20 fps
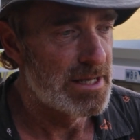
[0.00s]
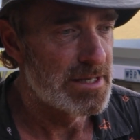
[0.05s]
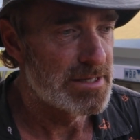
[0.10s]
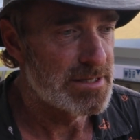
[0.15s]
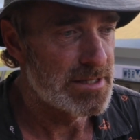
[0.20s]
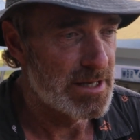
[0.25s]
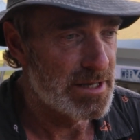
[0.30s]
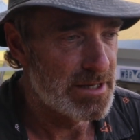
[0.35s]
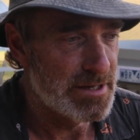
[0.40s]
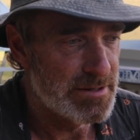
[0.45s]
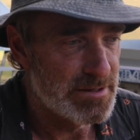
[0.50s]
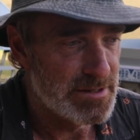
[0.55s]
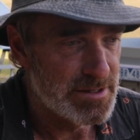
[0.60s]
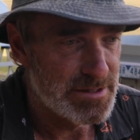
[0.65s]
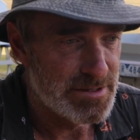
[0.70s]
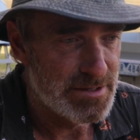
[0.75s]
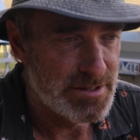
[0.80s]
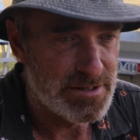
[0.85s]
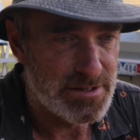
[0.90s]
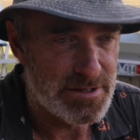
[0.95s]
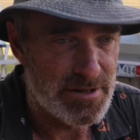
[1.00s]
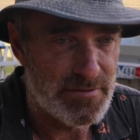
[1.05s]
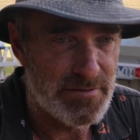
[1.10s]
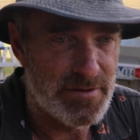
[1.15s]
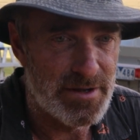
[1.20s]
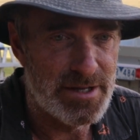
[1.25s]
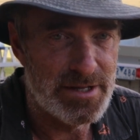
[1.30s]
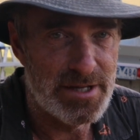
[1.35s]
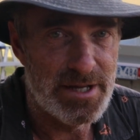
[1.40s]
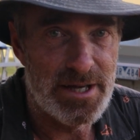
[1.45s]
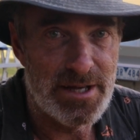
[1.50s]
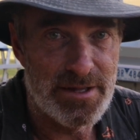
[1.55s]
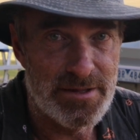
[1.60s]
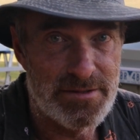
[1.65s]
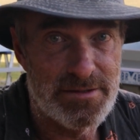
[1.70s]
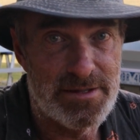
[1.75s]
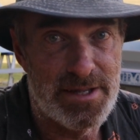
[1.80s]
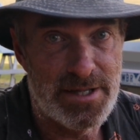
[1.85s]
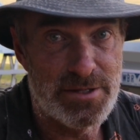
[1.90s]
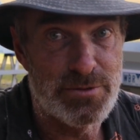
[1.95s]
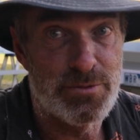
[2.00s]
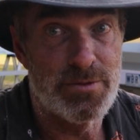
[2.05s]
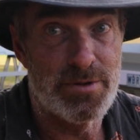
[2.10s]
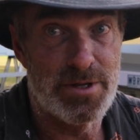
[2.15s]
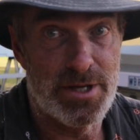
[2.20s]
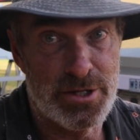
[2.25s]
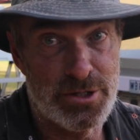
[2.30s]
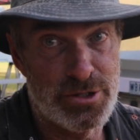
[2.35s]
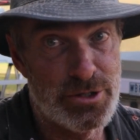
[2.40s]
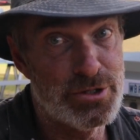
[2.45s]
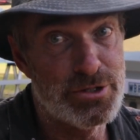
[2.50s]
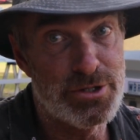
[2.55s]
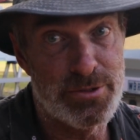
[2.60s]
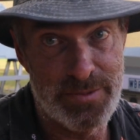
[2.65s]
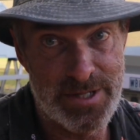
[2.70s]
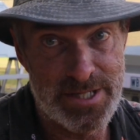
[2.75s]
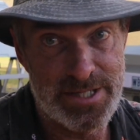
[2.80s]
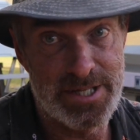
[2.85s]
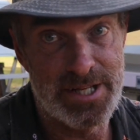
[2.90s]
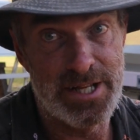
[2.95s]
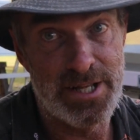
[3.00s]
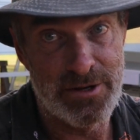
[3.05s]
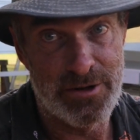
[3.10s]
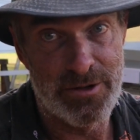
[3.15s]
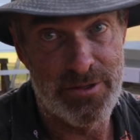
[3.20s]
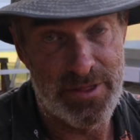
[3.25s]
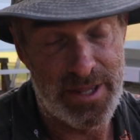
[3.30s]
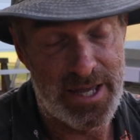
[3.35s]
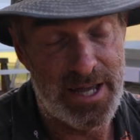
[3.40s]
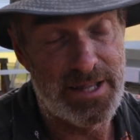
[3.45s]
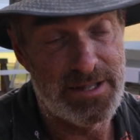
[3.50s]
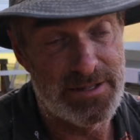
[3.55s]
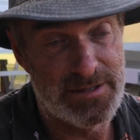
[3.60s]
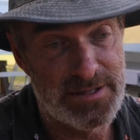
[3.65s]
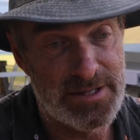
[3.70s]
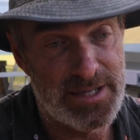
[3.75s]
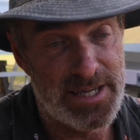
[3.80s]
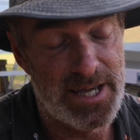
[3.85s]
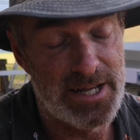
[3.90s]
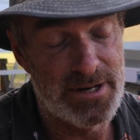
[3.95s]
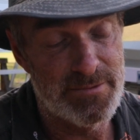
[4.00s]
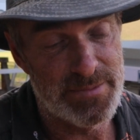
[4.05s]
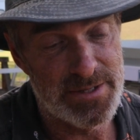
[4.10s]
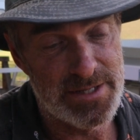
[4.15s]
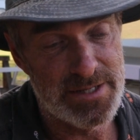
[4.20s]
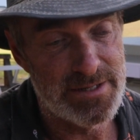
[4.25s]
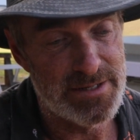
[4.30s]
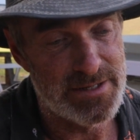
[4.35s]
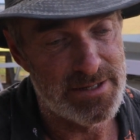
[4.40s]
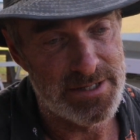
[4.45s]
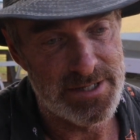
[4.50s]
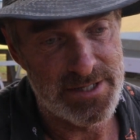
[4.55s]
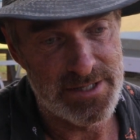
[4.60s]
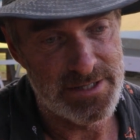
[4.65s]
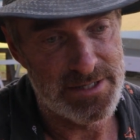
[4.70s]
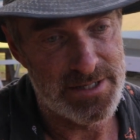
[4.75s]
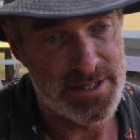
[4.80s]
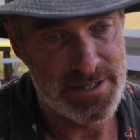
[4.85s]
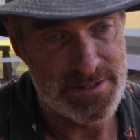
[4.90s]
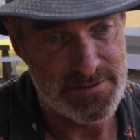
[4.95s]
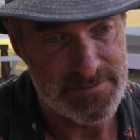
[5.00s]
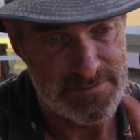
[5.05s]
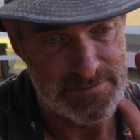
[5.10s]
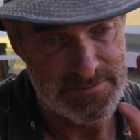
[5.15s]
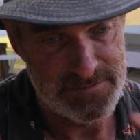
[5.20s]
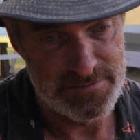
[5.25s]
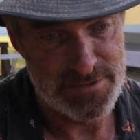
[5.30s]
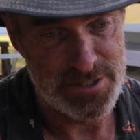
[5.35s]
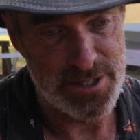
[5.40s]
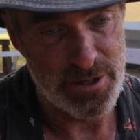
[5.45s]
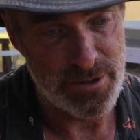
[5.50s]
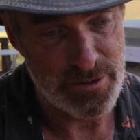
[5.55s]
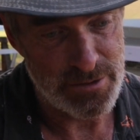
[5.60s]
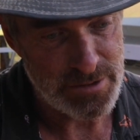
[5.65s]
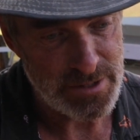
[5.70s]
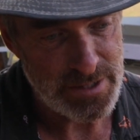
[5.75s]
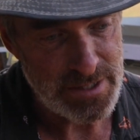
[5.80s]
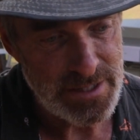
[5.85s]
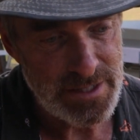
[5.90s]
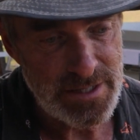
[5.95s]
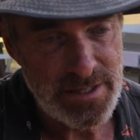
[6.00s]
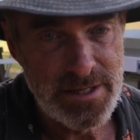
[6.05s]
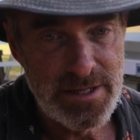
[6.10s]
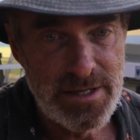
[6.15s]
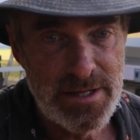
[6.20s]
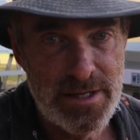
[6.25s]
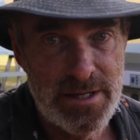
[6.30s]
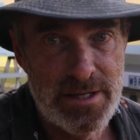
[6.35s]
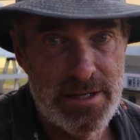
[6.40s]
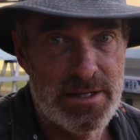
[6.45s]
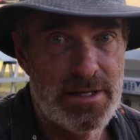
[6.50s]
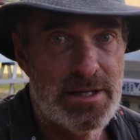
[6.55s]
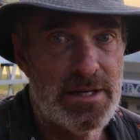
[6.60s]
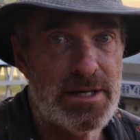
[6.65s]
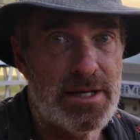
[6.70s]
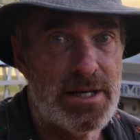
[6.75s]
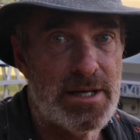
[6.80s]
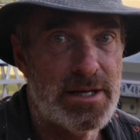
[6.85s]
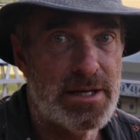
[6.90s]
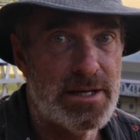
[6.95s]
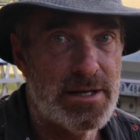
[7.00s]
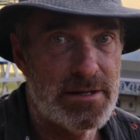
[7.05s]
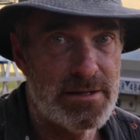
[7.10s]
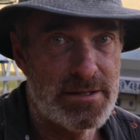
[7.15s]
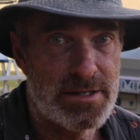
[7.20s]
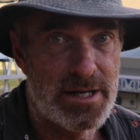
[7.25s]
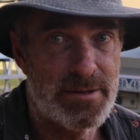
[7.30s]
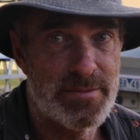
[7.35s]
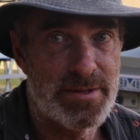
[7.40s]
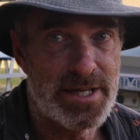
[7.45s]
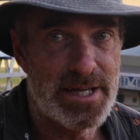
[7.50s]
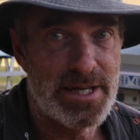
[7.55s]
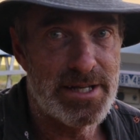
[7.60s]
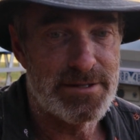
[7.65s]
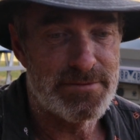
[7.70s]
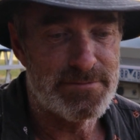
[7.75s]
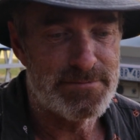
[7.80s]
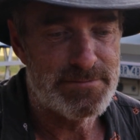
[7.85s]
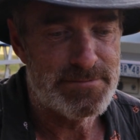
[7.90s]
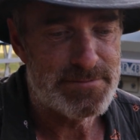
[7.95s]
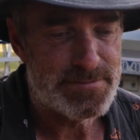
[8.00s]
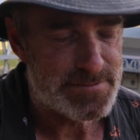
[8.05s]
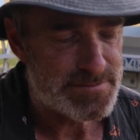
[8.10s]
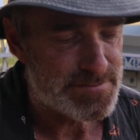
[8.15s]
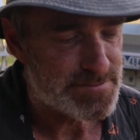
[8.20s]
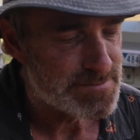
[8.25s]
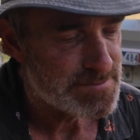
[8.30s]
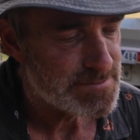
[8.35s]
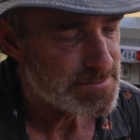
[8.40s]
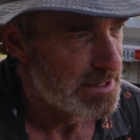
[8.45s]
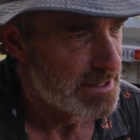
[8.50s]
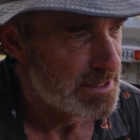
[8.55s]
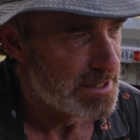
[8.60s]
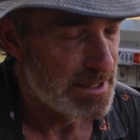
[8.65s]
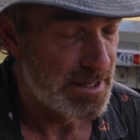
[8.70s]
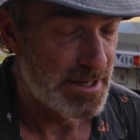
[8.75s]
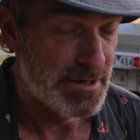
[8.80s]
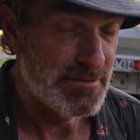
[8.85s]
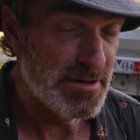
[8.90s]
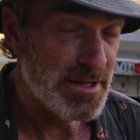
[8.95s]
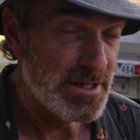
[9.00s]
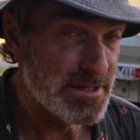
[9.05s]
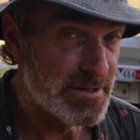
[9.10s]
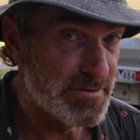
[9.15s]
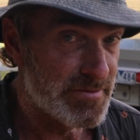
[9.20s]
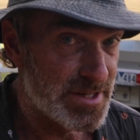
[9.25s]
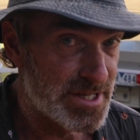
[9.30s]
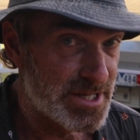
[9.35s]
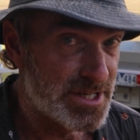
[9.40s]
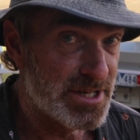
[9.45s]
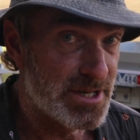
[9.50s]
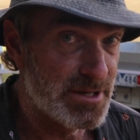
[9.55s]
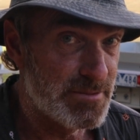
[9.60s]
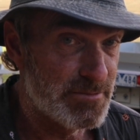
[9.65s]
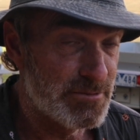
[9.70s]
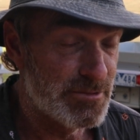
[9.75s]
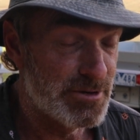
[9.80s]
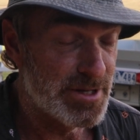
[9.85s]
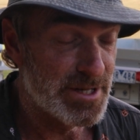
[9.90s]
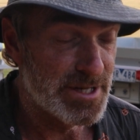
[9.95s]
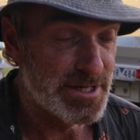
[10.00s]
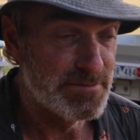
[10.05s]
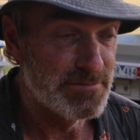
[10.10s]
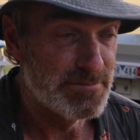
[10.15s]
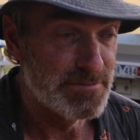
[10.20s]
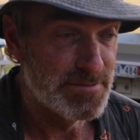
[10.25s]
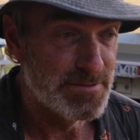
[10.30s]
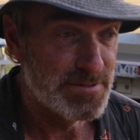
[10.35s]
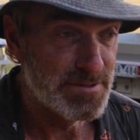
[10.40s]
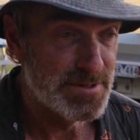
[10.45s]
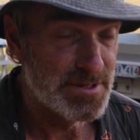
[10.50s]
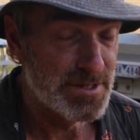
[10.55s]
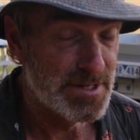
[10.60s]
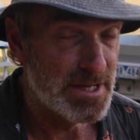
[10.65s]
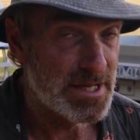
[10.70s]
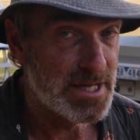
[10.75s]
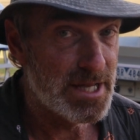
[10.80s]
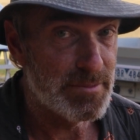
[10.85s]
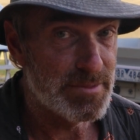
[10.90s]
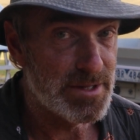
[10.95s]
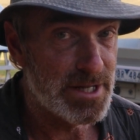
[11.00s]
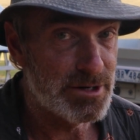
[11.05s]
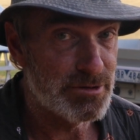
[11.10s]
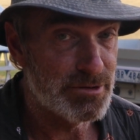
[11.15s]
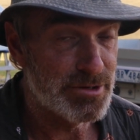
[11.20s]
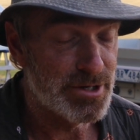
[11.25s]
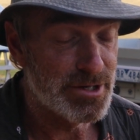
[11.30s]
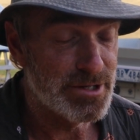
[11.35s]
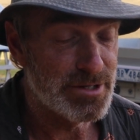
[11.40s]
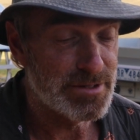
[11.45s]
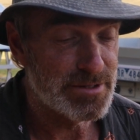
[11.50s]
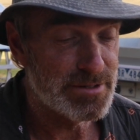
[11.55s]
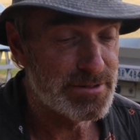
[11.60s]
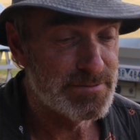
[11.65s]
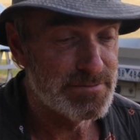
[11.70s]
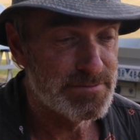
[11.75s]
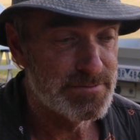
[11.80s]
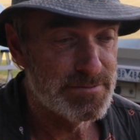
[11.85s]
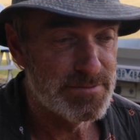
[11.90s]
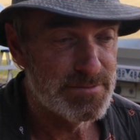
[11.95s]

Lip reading: So as soon as I found out it used to be sitting on that canopy, I just said, sold, I'll come and get it. And relatively cheap, really, a couple of $100.